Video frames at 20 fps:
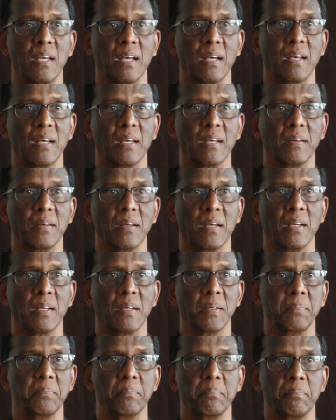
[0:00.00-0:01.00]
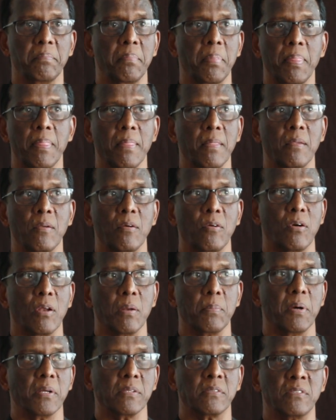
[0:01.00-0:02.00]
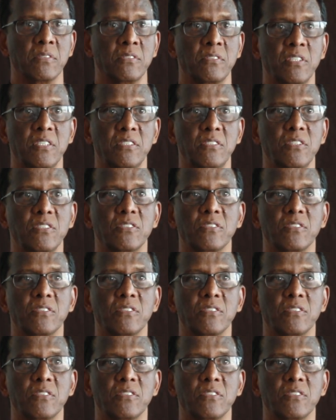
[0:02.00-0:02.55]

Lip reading: about 60,